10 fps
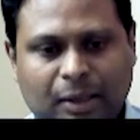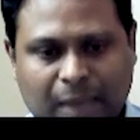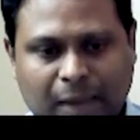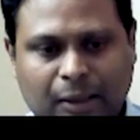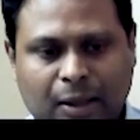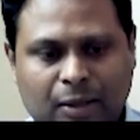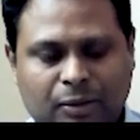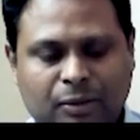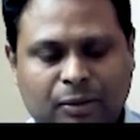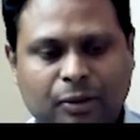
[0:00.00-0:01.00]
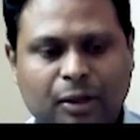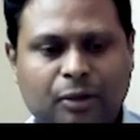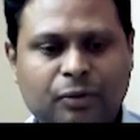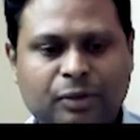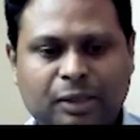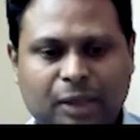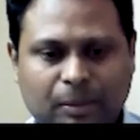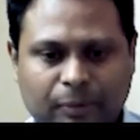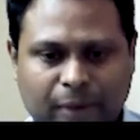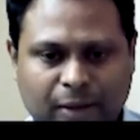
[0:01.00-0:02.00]
In that case, you can use
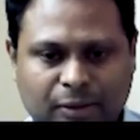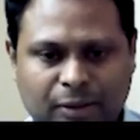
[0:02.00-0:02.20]
EWS,